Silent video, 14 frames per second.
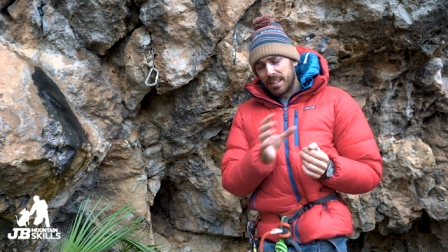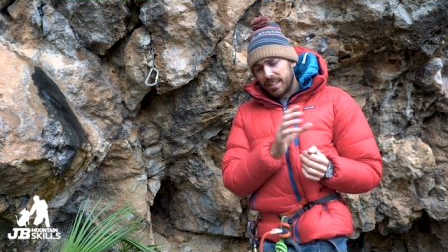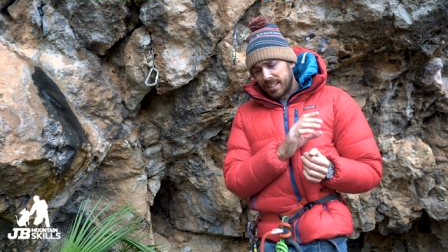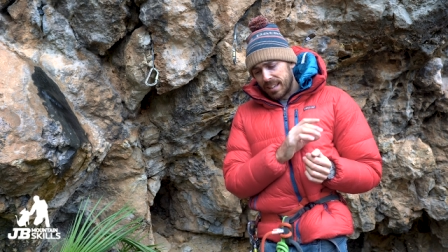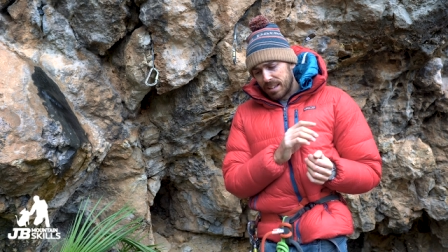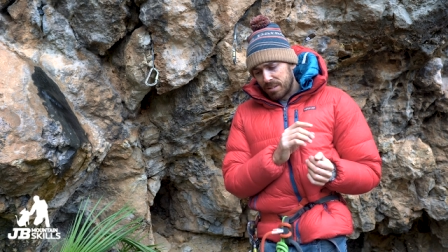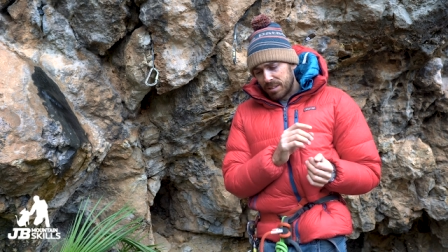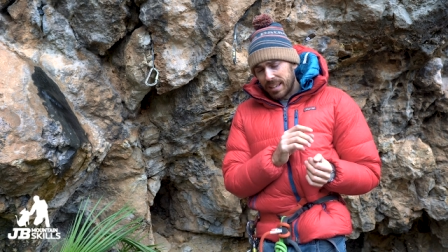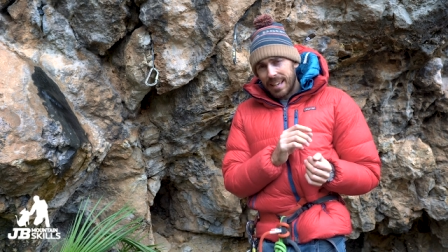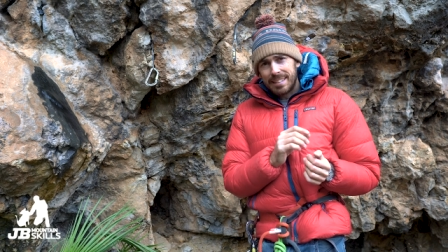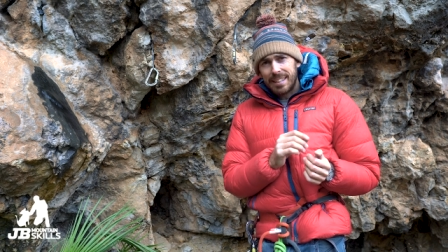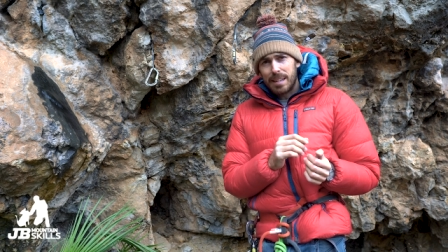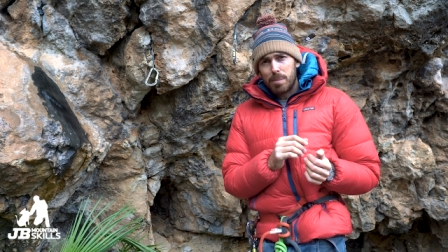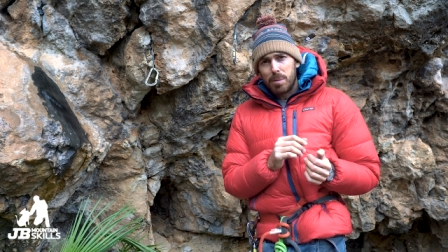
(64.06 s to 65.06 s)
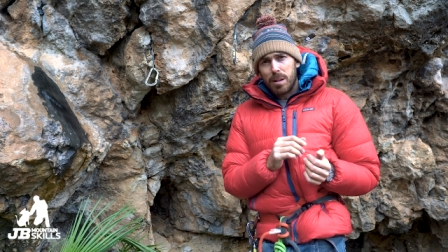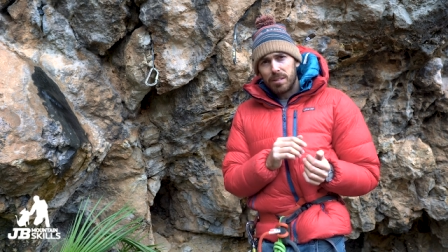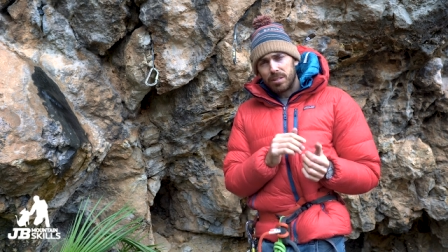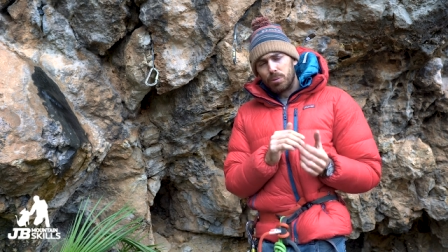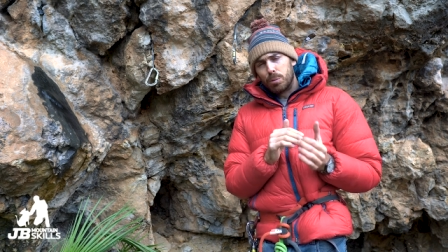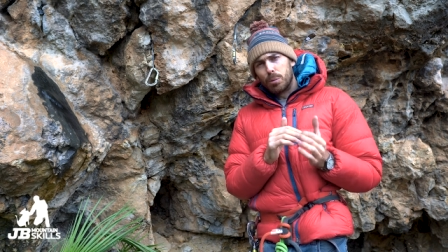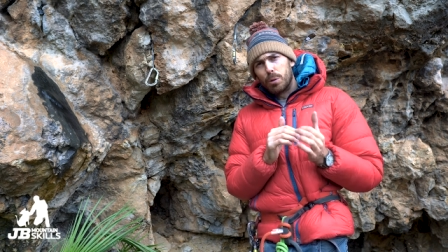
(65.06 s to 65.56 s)
the other day, which is
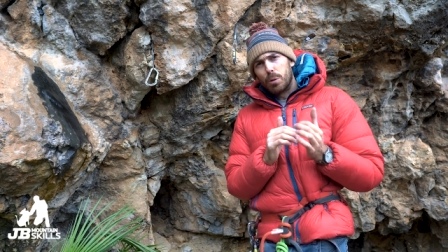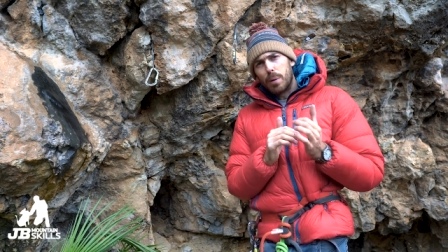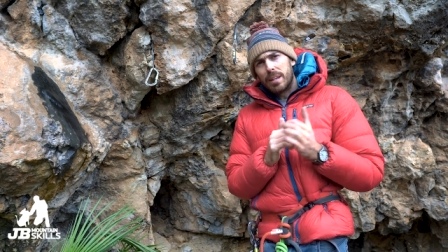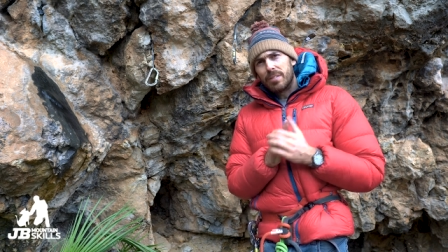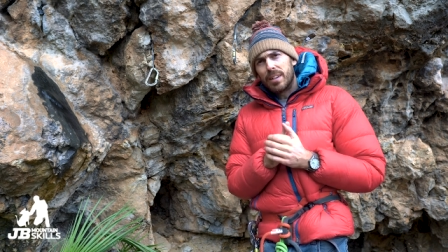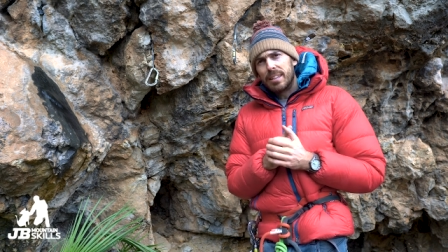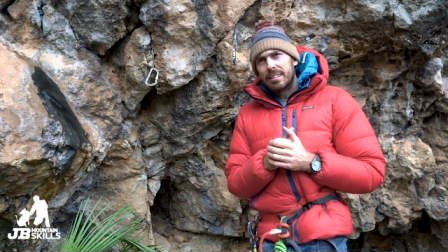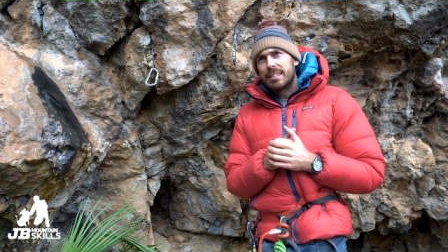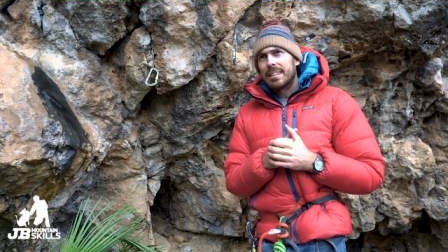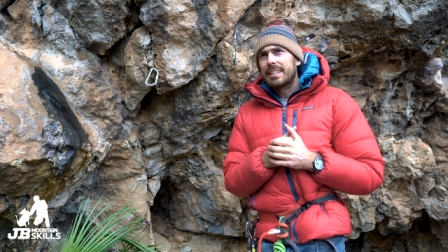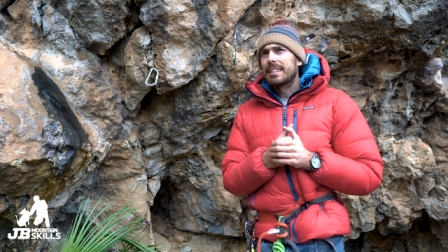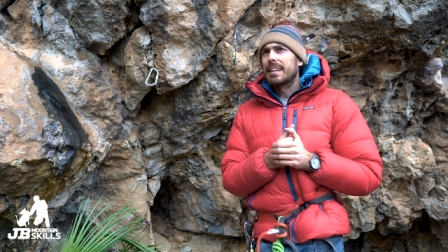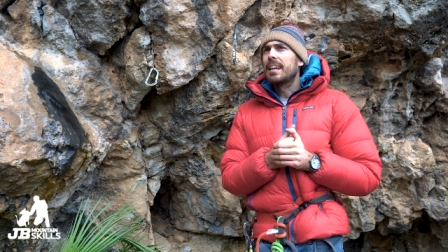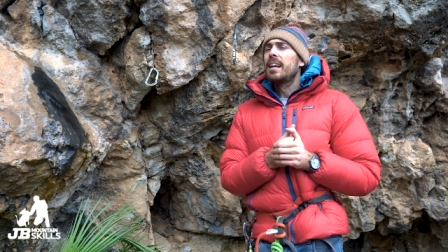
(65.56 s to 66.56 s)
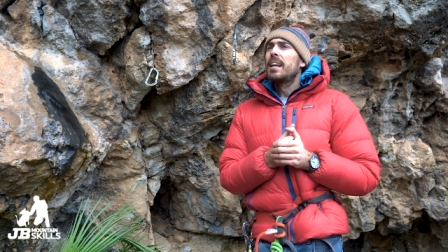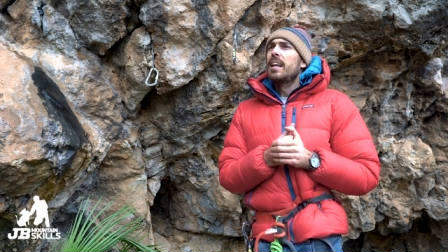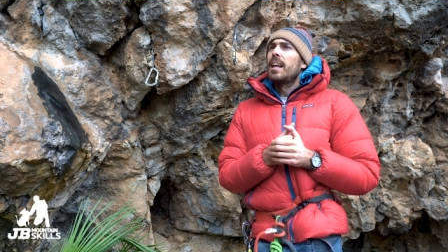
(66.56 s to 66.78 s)
8A+, called Nueve Zeta.